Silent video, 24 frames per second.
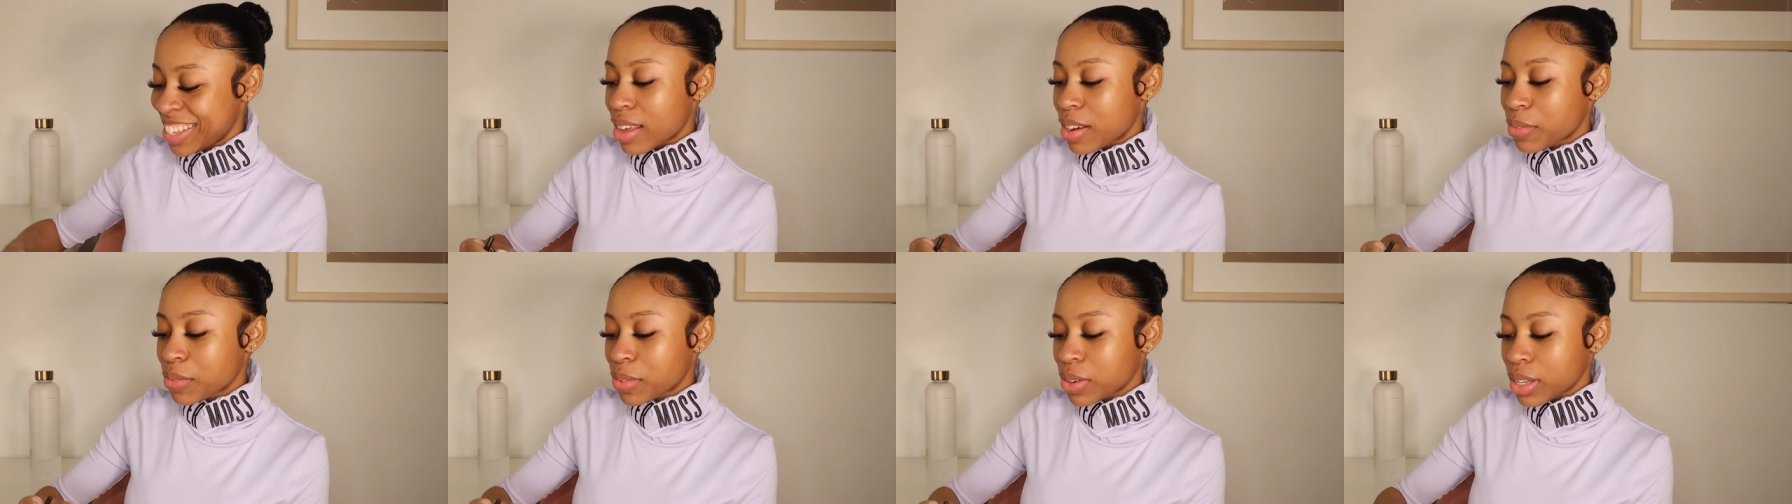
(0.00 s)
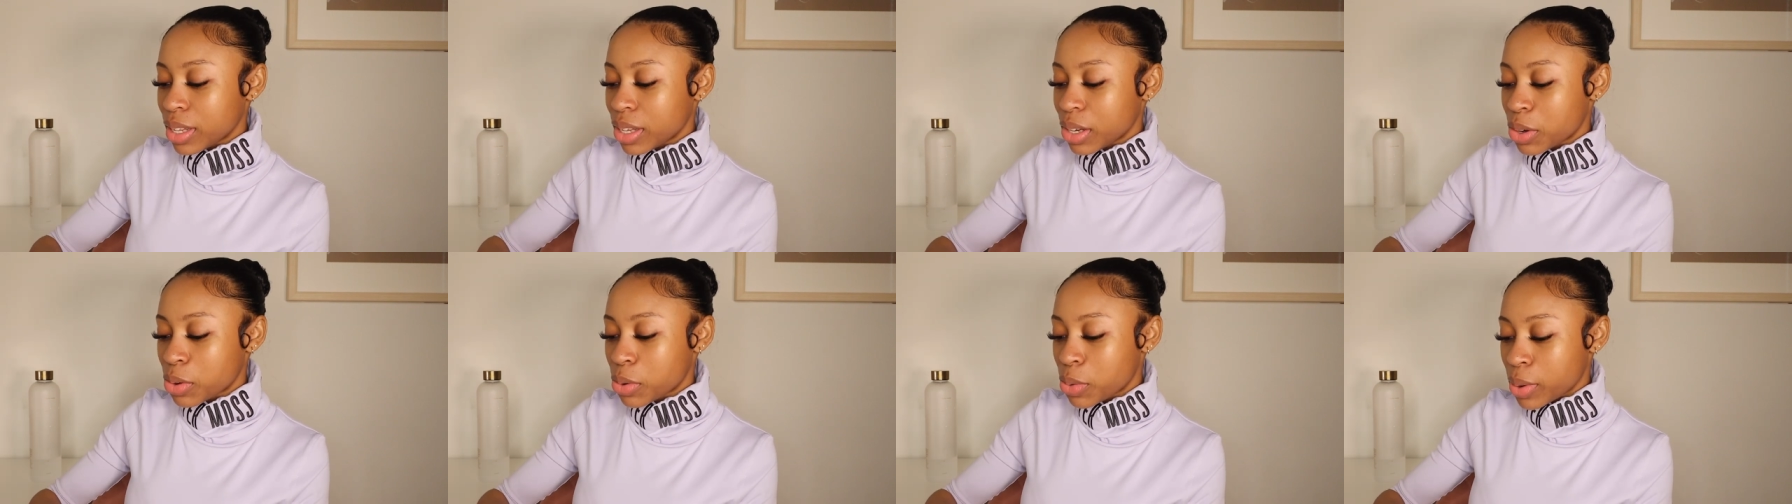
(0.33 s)
then
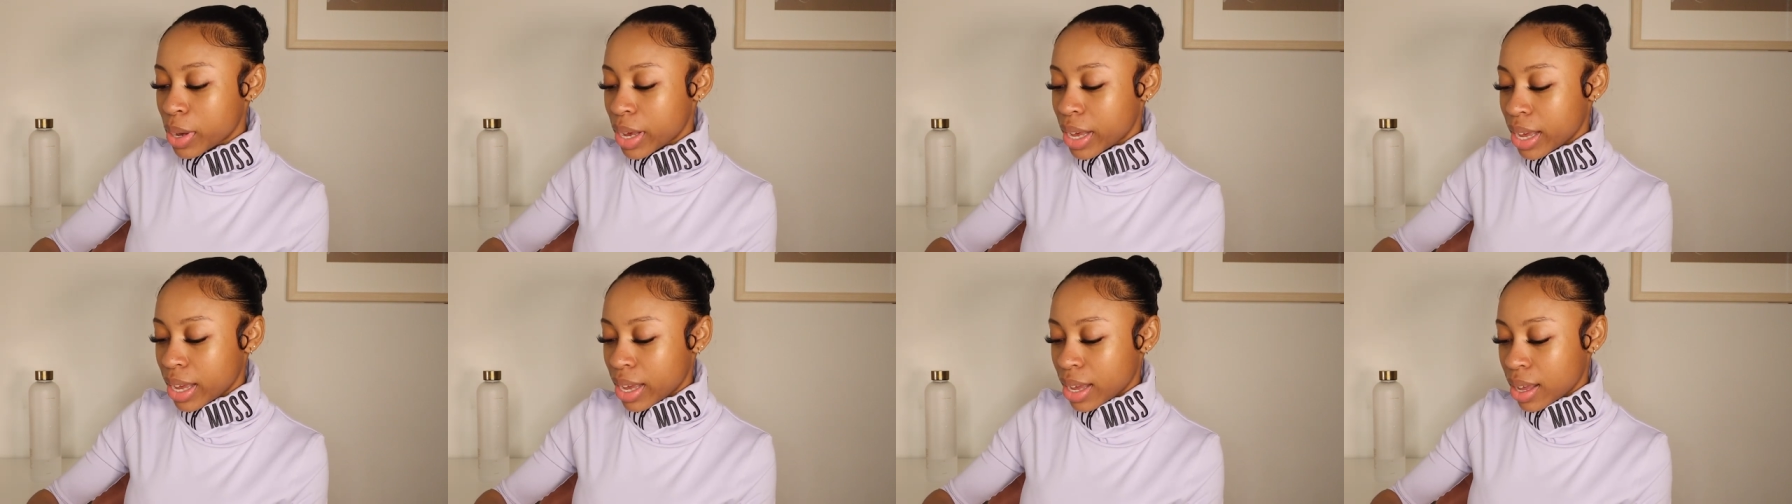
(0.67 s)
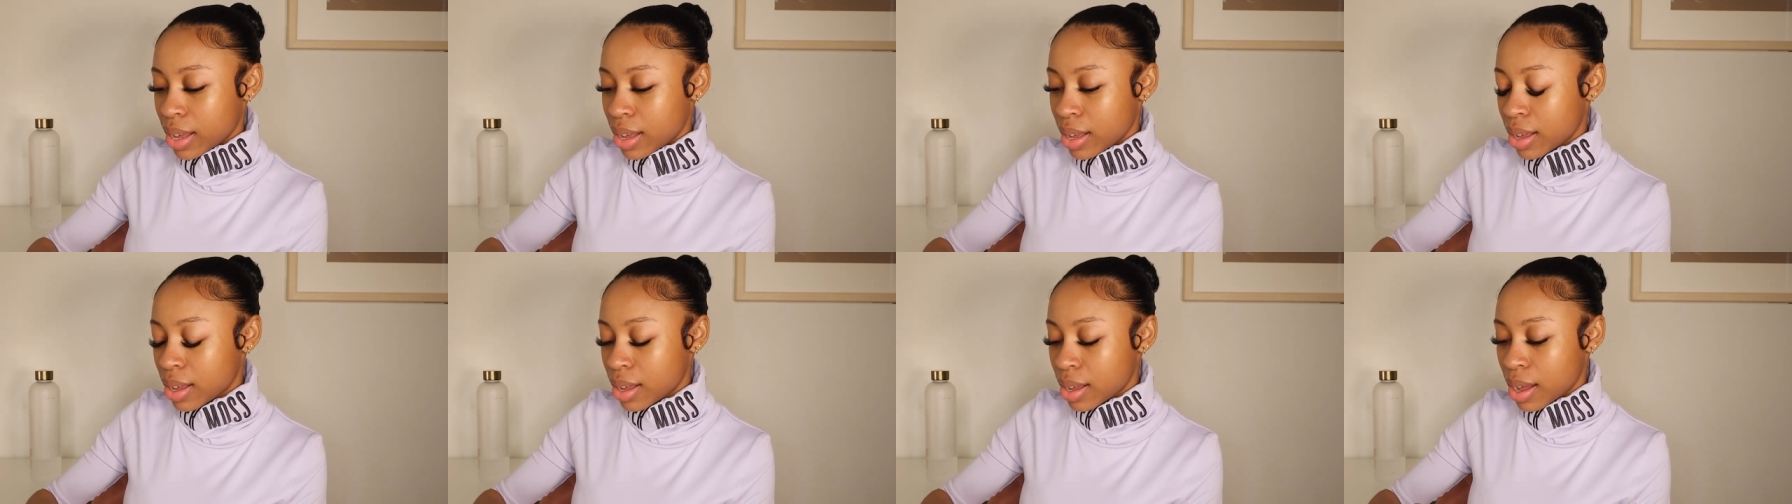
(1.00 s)
really
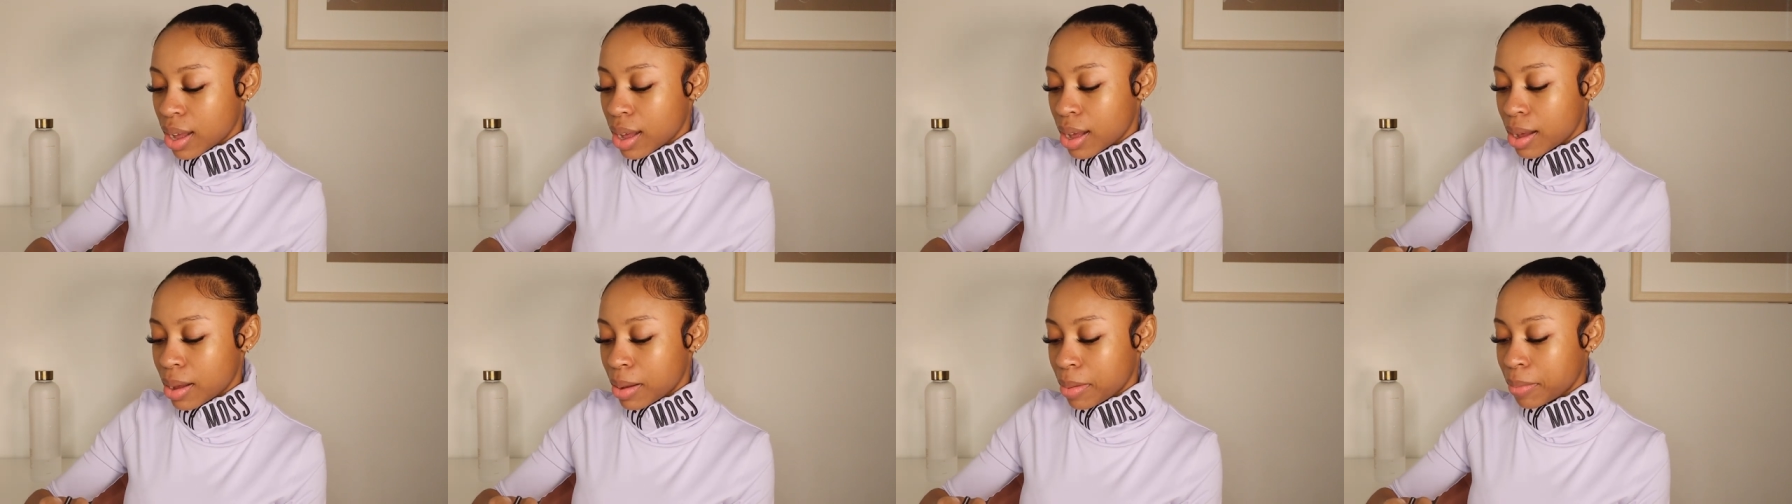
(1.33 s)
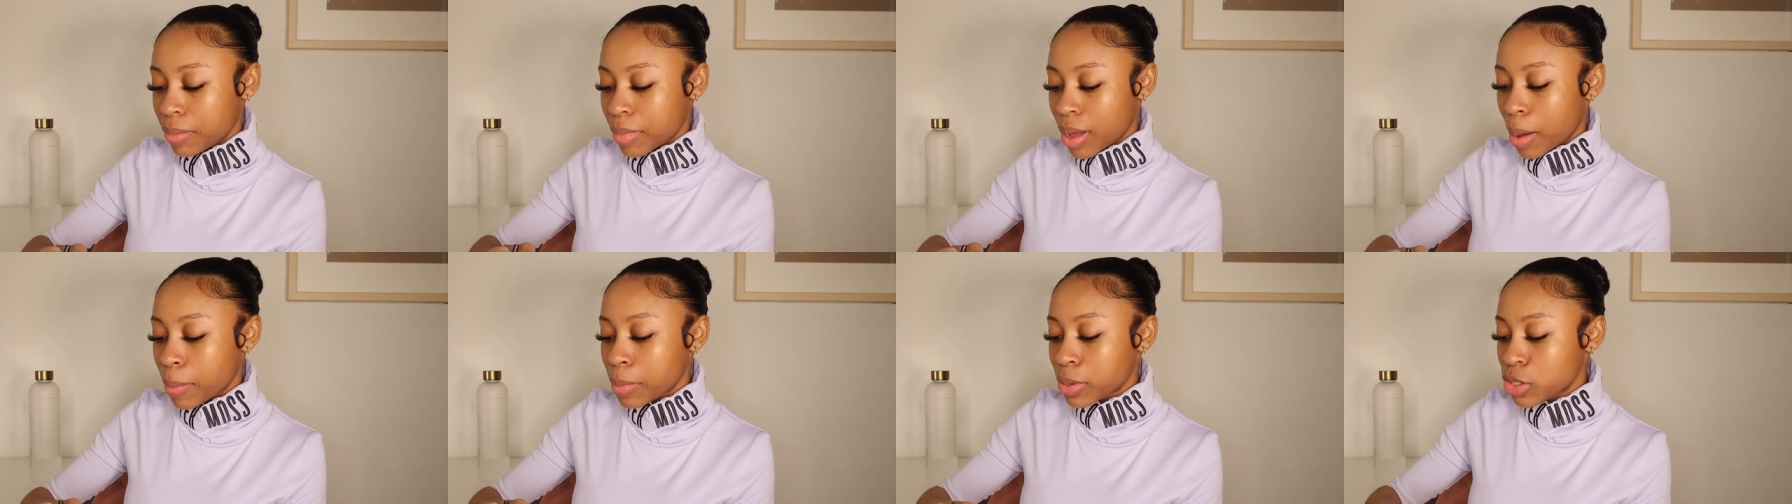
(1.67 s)
quick
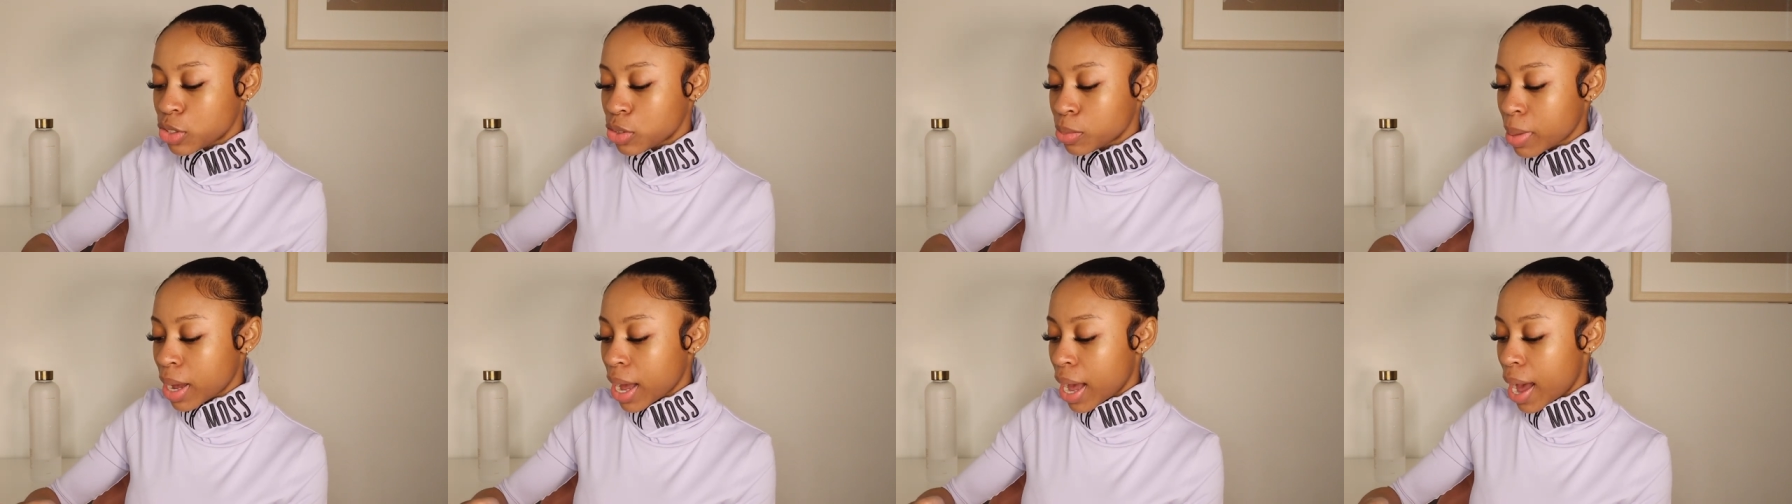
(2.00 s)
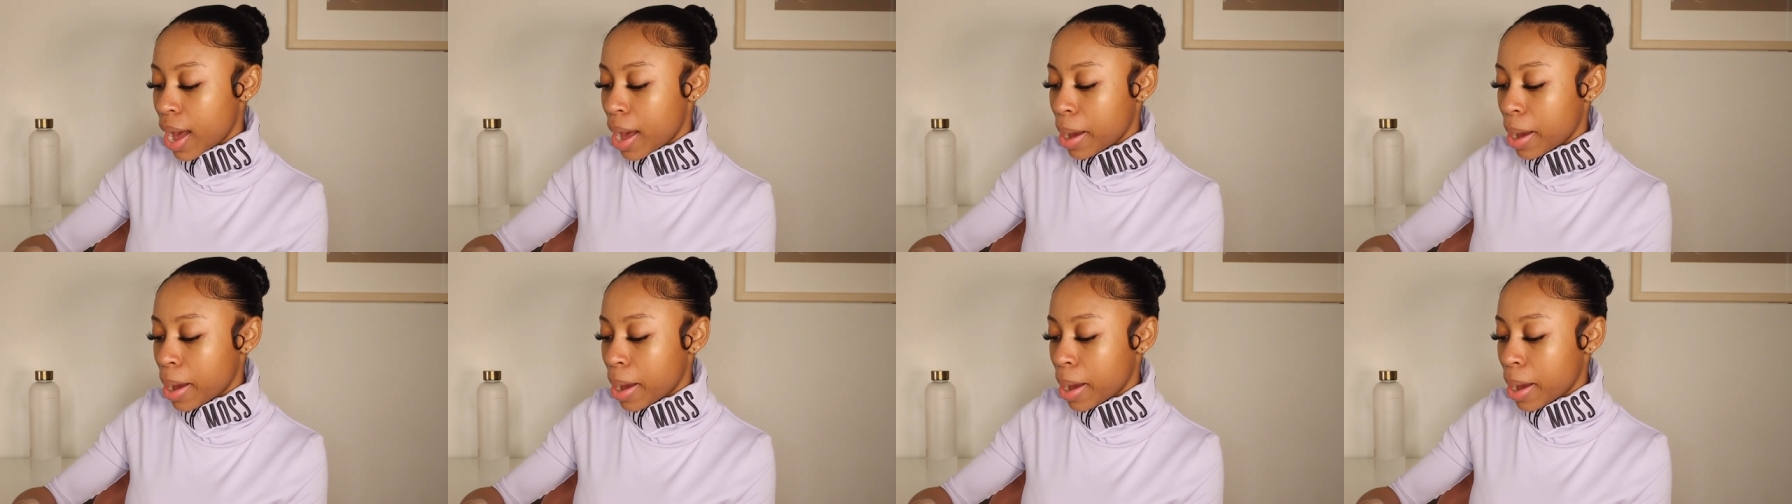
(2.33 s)
um i'm gonna do my